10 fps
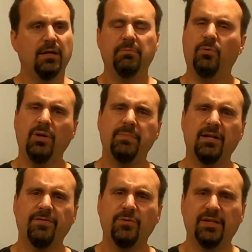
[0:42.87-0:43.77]
But what
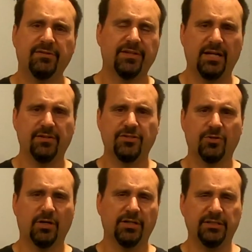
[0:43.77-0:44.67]
about if you test it on the
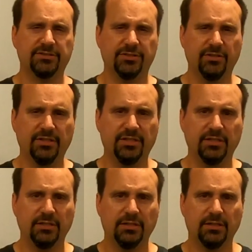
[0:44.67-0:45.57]
truck and it's good?
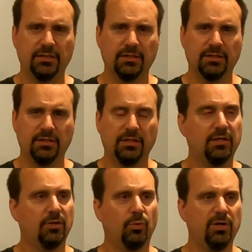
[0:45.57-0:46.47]

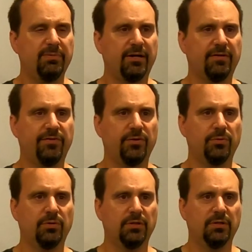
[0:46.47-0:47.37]
What about if
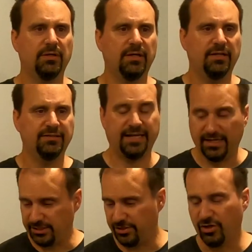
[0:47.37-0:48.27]
you take
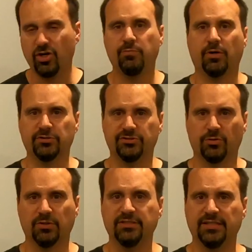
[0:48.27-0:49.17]
it to the auto parts
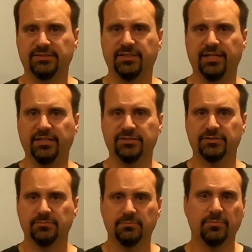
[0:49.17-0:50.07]
store and test it and it's
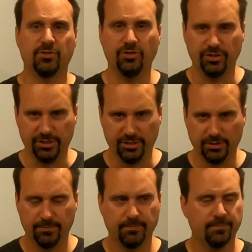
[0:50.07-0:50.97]
good?
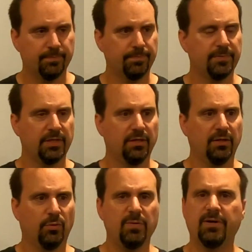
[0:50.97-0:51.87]

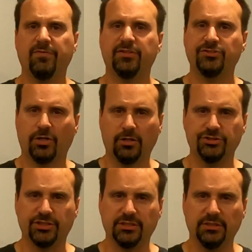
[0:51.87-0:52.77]
What about if it's
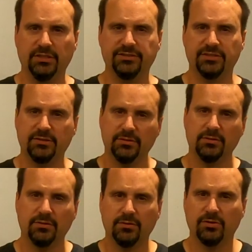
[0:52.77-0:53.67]
charging? Is it
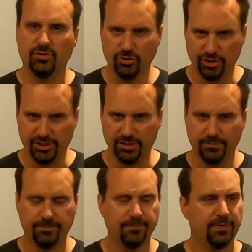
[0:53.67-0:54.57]
good?
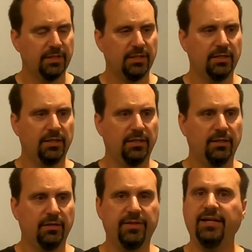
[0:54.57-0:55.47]

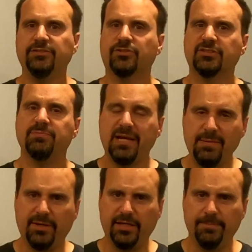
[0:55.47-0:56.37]
The answer is
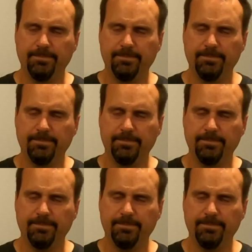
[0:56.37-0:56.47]
maybe.